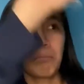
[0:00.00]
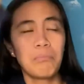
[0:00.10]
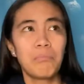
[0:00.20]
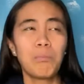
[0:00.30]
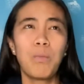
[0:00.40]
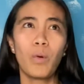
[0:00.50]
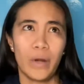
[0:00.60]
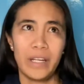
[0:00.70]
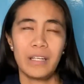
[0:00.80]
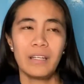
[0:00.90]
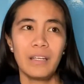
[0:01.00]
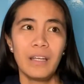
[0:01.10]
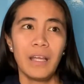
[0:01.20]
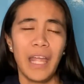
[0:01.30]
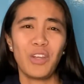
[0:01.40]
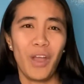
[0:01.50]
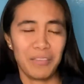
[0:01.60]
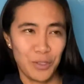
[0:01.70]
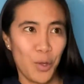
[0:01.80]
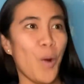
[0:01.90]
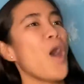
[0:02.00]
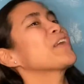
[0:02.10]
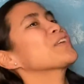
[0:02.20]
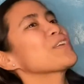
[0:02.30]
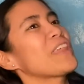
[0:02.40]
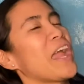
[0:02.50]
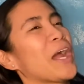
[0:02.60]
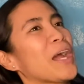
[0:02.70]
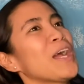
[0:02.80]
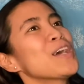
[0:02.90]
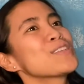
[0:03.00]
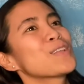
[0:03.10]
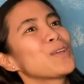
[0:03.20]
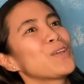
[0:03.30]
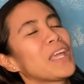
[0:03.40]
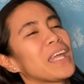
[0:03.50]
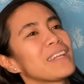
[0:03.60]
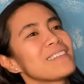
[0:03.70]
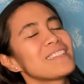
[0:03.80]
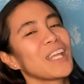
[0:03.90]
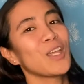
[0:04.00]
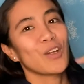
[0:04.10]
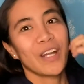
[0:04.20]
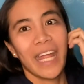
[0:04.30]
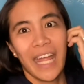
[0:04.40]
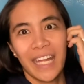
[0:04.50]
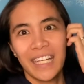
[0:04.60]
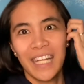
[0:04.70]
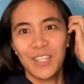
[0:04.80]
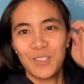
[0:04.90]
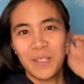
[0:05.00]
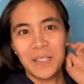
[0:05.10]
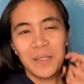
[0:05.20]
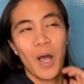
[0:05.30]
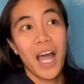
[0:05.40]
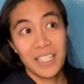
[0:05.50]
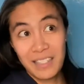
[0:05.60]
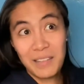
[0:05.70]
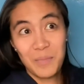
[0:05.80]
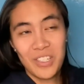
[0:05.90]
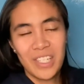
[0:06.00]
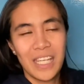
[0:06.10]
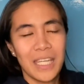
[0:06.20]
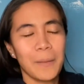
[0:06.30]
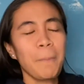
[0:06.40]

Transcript: board, and you have to go under there so you can stick your hand onto the machine,